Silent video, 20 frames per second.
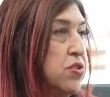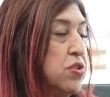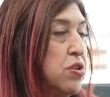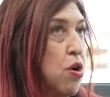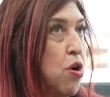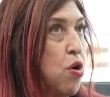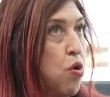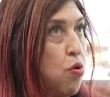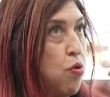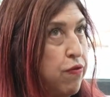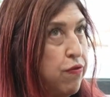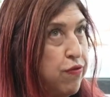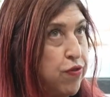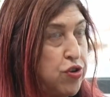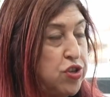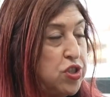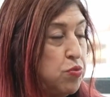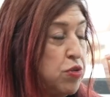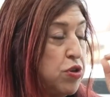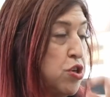so
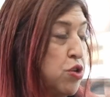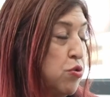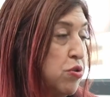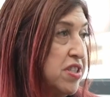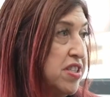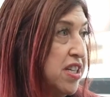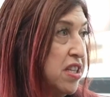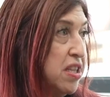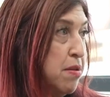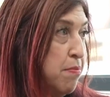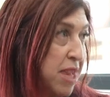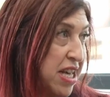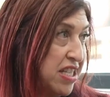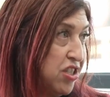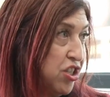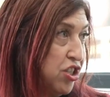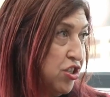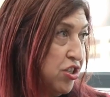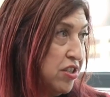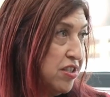first we're noticing the
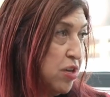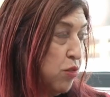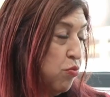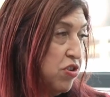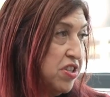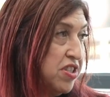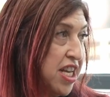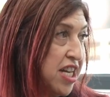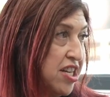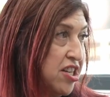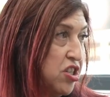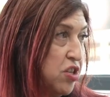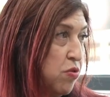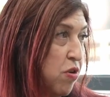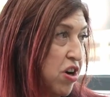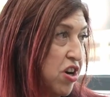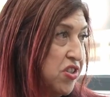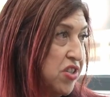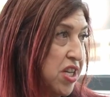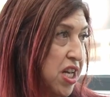messages that we're sending
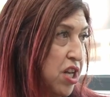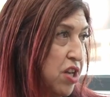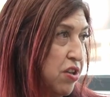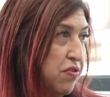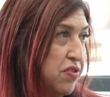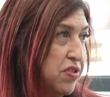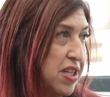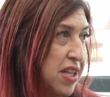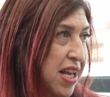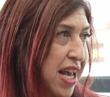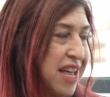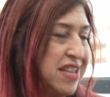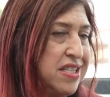to ourselves